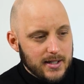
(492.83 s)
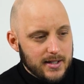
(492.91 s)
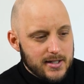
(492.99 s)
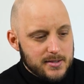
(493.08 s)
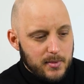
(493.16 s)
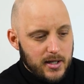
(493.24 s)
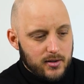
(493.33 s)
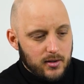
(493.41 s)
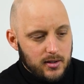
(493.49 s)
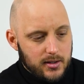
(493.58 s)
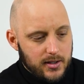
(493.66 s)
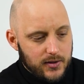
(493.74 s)

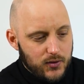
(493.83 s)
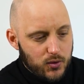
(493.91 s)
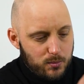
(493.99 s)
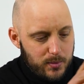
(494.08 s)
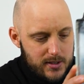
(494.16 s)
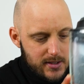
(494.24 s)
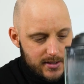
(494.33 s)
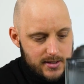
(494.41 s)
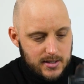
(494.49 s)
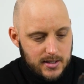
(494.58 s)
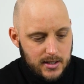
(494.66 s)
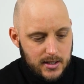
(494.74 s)
dismantle in 2 pieces
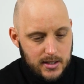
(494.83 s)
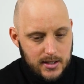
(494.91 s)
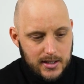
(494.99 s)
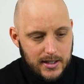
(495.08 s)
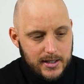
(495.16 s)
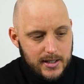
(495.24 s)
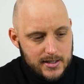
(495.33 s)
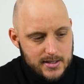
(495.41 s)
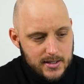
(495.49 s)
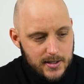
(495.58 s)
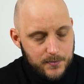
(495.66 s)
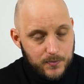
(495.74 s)
like
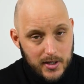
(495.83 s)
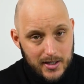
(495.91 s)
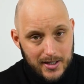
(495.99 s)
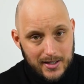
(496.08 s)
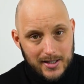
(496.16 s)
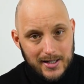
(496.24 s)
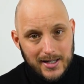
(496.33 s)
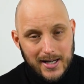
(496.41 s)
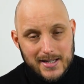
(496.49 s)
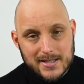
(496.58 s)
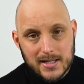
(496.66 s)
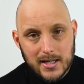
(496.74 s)
this, and then it
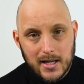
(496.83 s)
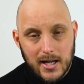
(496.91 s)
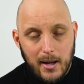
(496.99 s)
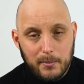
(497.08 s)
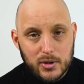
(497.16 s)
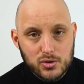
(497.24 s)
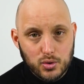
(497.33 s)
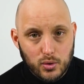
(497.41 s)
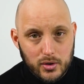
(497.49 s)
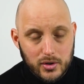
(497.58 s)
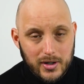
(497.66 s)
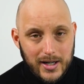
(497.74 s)
gets a bit
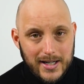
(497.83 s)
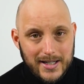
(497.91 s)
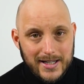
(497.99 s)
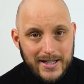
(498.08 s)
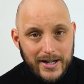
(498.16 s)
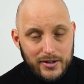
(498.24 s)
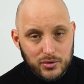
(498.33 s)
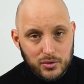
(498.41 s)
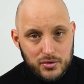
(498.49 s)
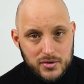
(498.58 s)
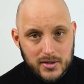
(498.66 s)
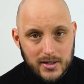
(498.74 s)
shorter and it
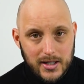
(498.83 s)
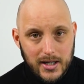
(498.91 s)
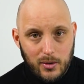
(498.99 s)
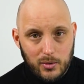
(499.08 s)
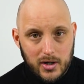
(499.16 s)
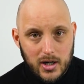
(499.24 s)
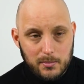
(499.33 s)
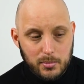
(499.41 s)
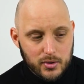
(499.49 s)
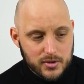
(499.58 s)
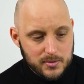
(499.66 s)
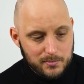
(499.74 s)
enters in our
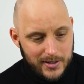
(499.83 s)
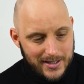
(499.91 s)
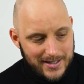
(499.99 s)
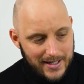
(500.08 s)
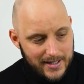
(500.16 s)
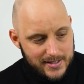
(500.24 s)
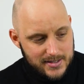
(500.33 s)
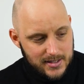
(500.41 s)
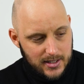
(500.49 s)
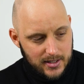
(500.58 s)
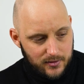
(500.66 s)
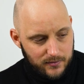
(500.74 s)
cupboards. But it takes
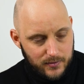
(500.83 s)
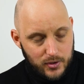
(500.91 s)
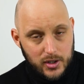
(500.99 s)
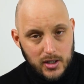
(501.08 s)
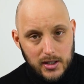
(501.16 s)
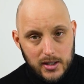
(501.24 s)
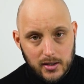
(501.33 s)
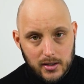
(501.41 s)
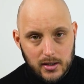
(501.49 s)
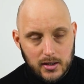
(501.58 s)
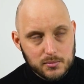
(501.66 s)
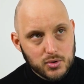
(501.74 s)

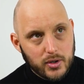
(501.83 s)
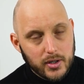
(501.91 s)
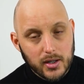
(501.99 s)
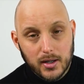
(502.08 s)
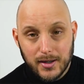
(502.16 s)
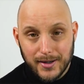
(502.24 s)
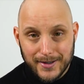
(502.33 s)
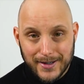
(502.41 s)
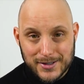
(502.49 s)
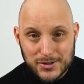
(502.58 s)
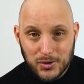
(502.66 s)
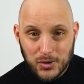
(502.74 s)

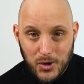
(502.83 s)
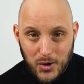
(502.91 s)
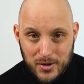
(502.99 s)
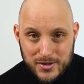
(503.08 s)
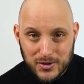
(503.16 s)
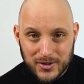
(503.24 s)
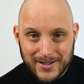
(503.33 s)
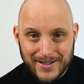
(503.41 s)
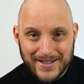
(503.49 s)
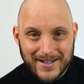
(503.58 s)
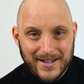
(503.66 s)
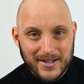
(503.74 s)

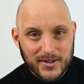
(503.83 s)
horizontally